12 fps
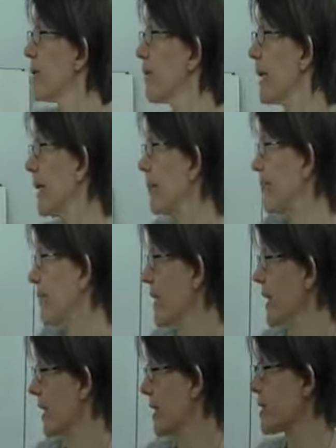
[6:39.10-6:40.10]
Okay,
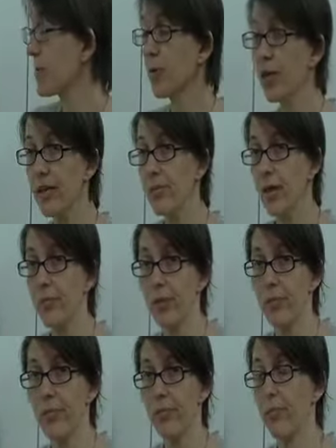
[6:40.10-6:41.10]
at this point, you might want
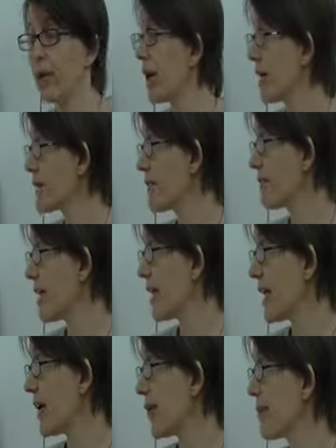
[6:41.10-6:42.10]
to pause the
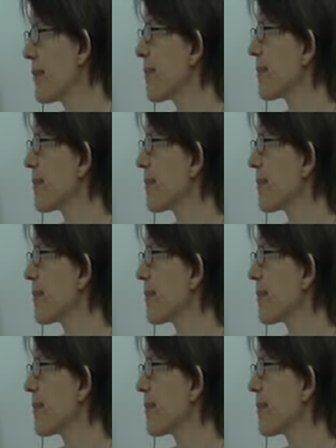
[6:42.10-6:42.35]
video